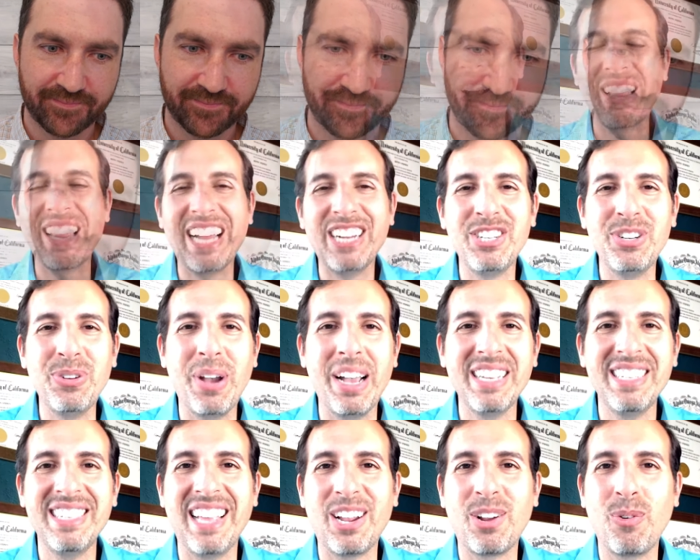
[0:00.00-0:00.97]
I'm glad you
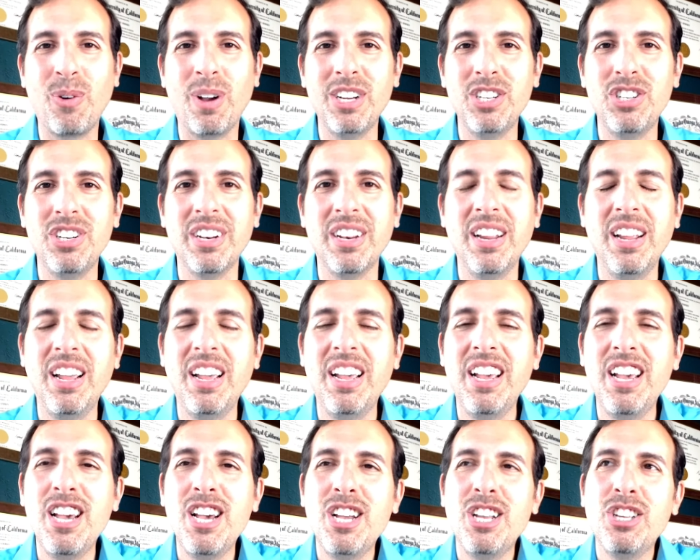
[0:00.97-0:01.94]
asked that question.
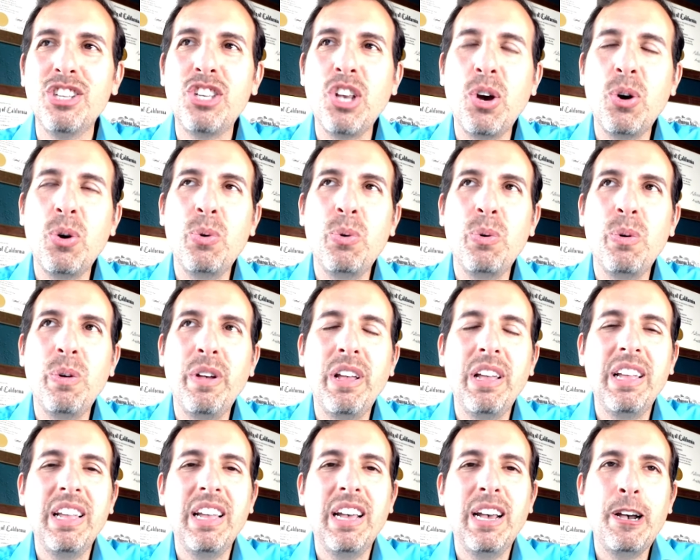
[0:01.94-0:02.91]
So.
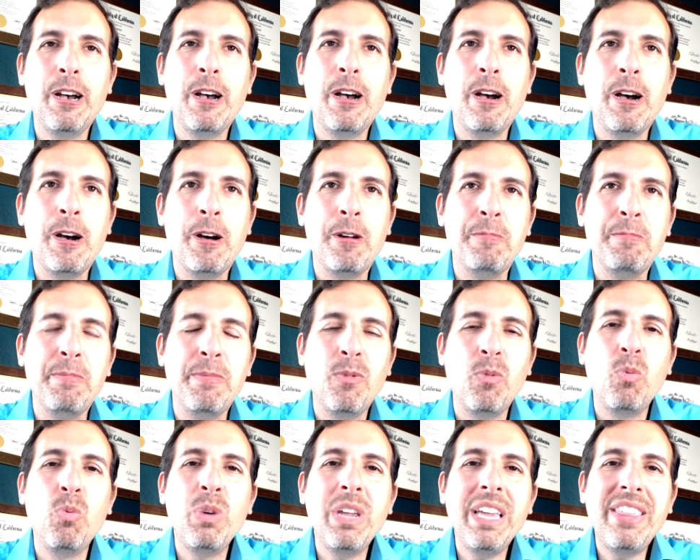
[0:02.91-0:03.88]
Um,
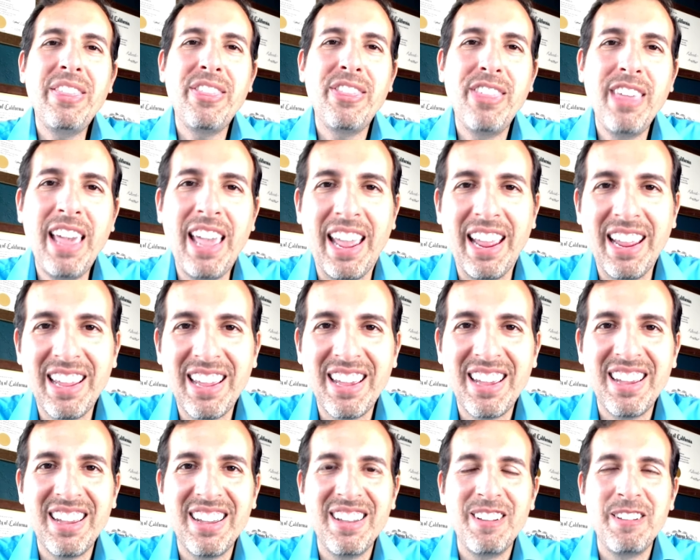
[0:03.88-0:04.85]
we think
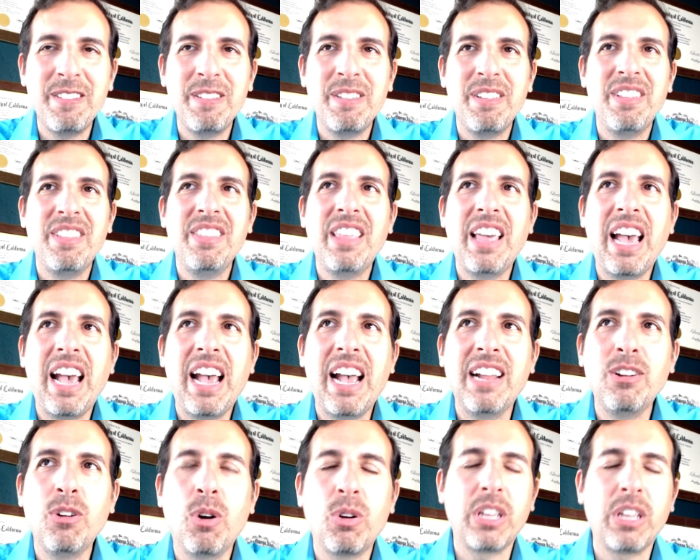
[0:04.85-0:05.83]

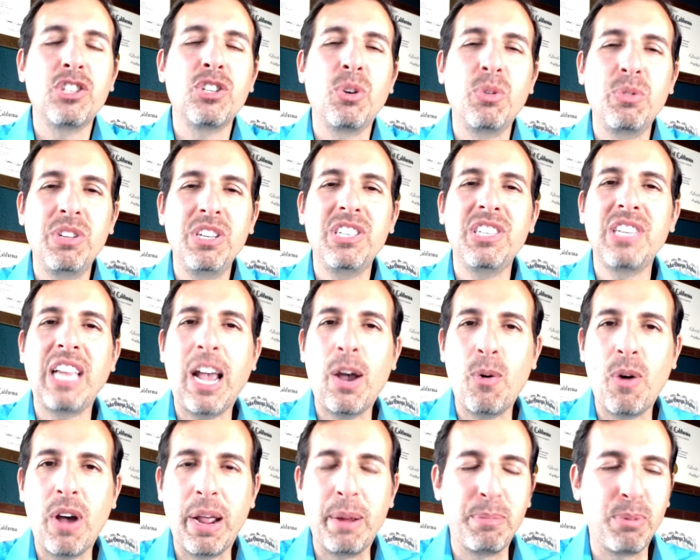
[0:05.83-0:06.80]
that, okay, so this is how
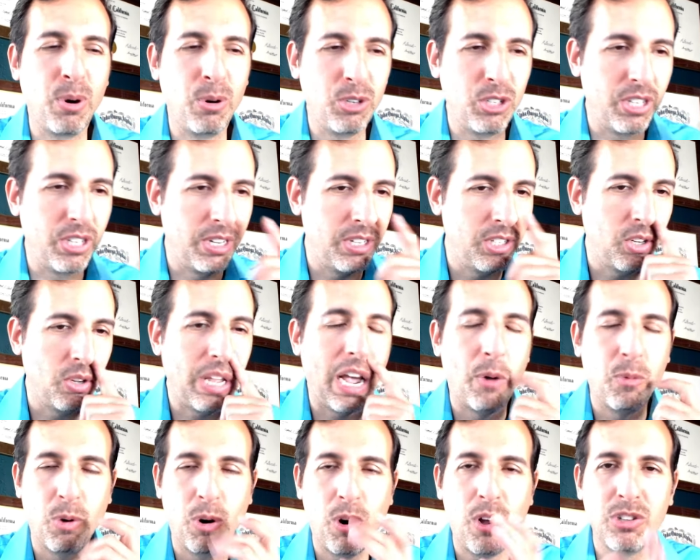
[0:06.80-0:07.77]
I approached it. So yeah,
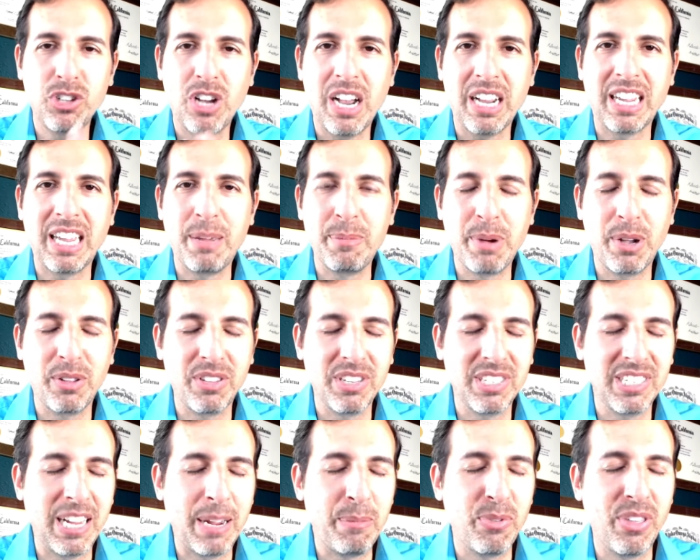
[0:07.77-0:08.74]
we're all talking about the
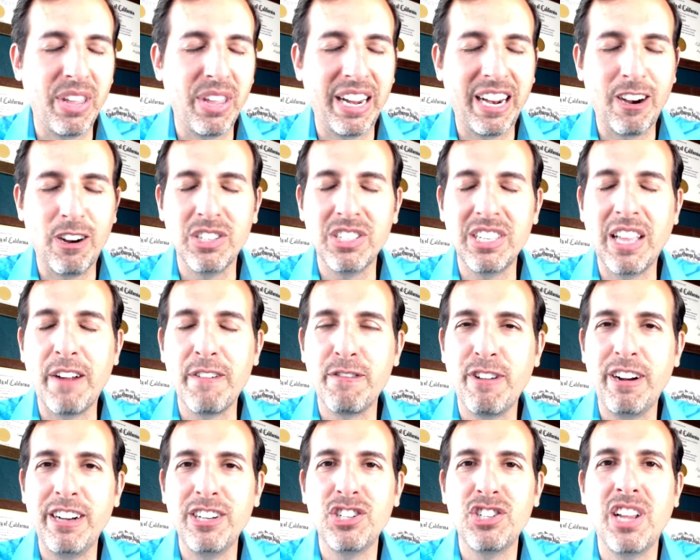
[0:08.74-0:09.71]
same thing here. It's that
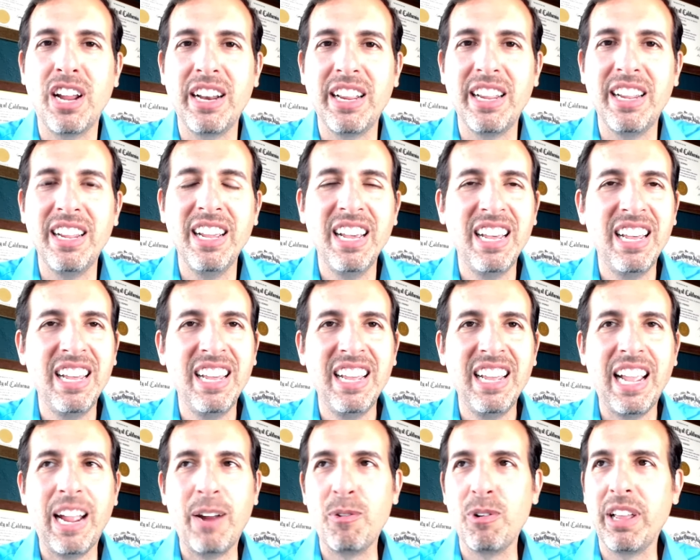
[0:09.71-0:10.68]
French study,
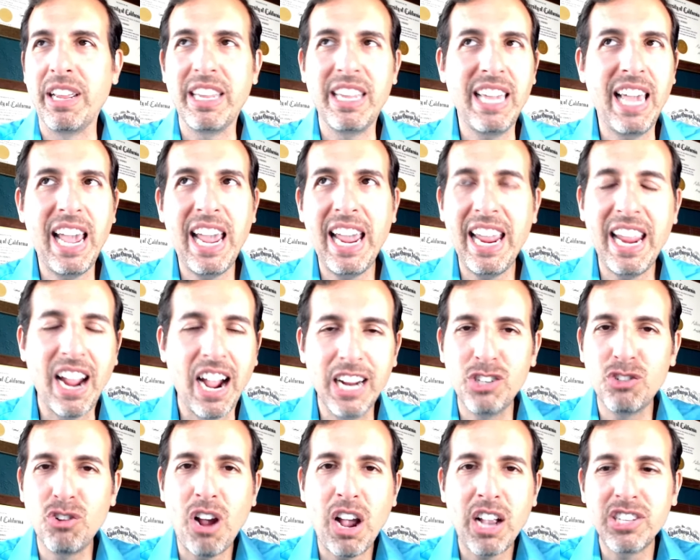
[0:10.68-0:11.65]
and we're like, yay,
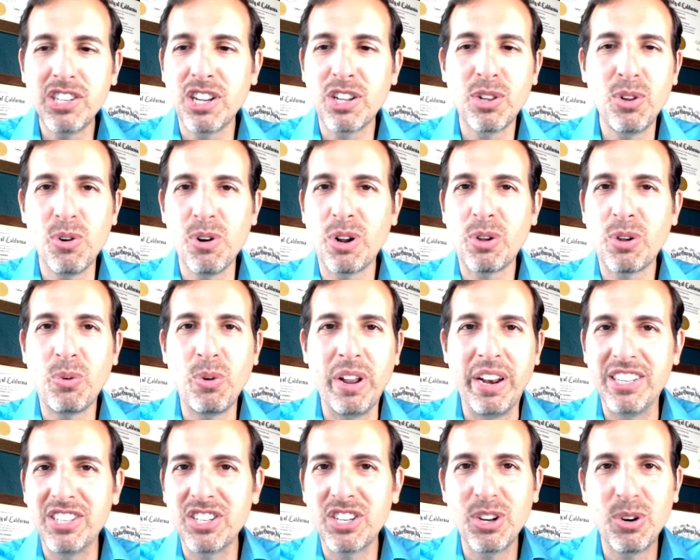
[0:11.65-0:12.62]
hydroxychloroquine,
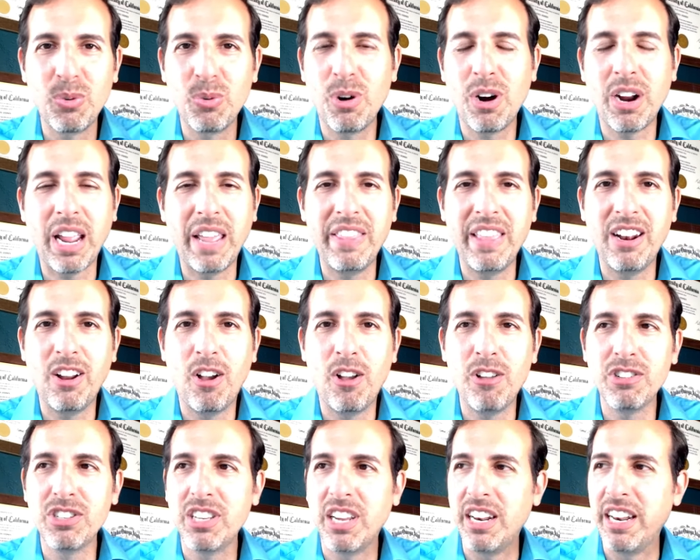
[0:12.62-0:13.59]
it's going to work. And then all
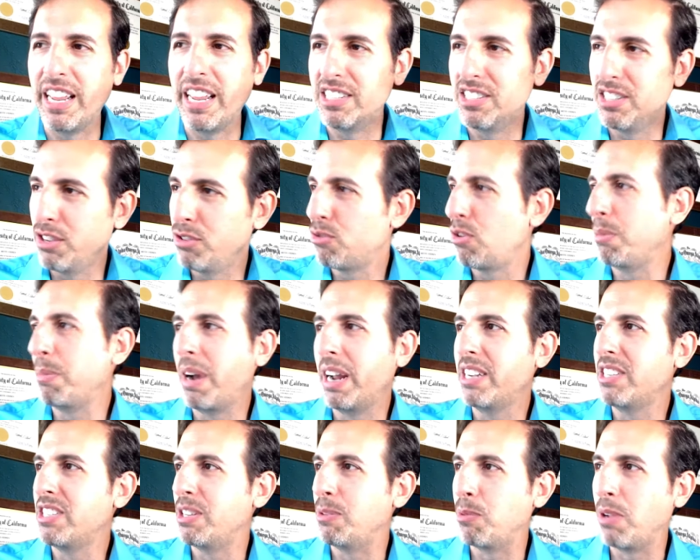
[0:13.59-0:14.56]
of a sudden,
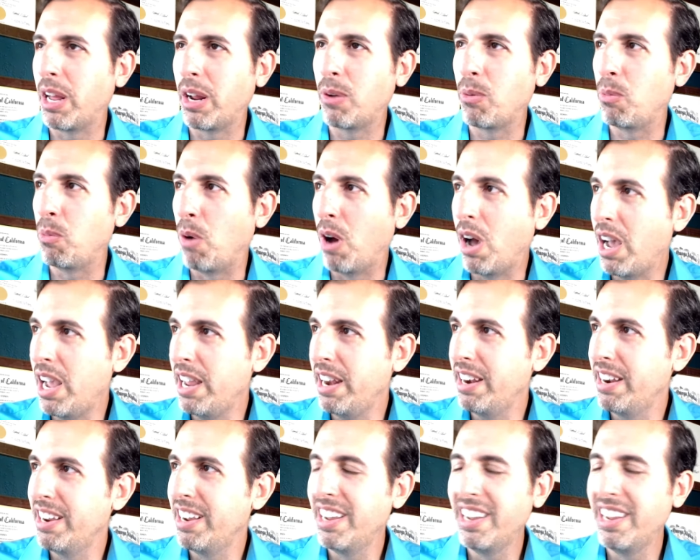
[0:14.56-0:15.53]
azithromycin, we're like,
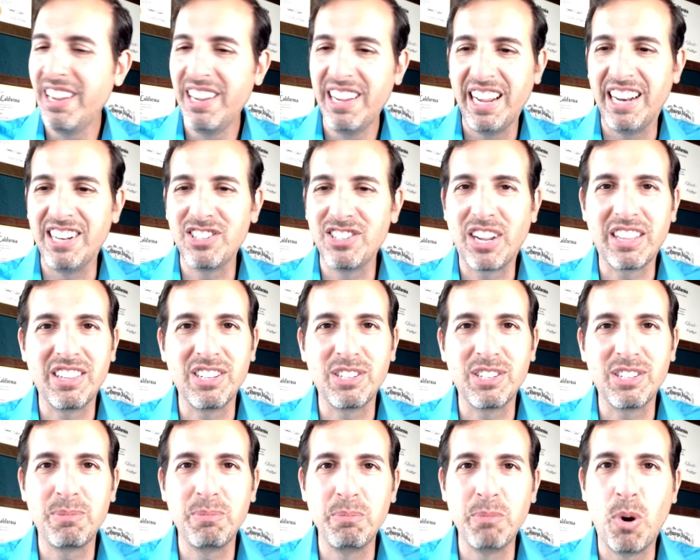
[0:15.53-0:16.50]
what? And it's like
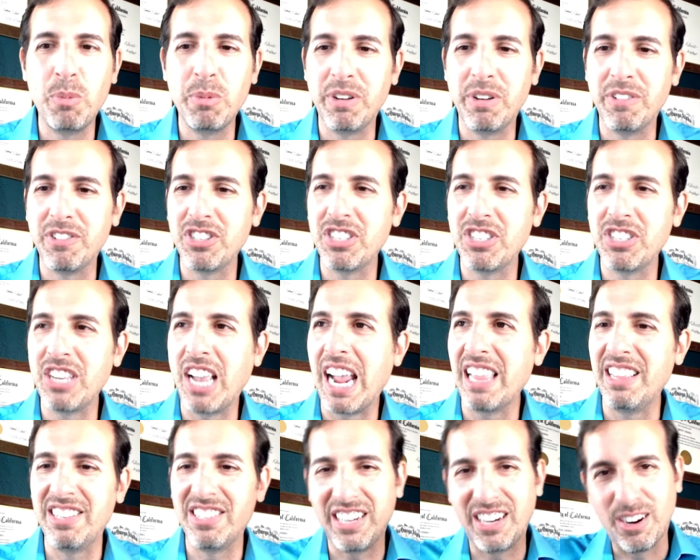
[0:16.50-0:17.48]
this moment of
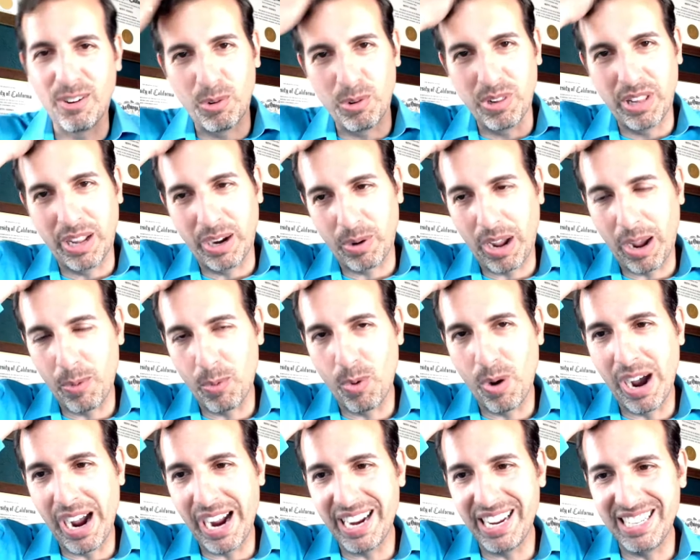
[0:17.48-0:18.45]
silence here. We're like,
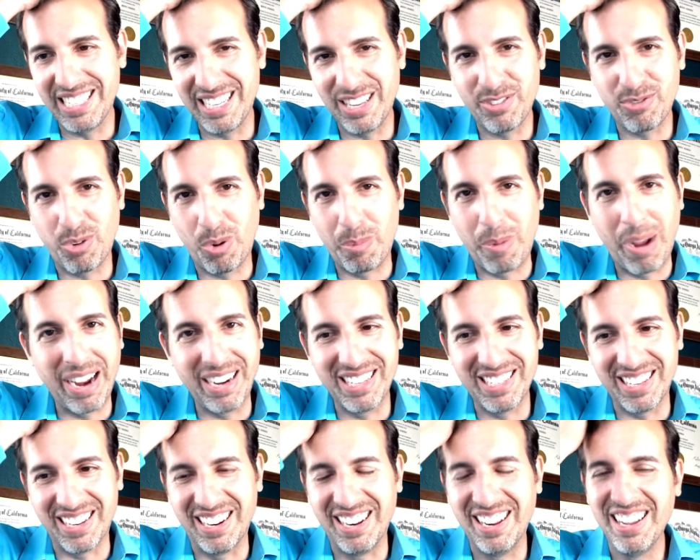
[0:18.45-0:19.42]
why
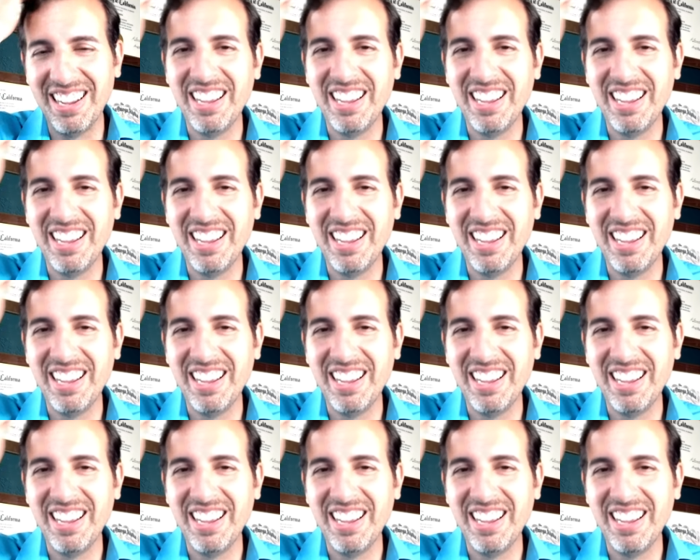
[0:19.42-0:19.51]
azithromycin?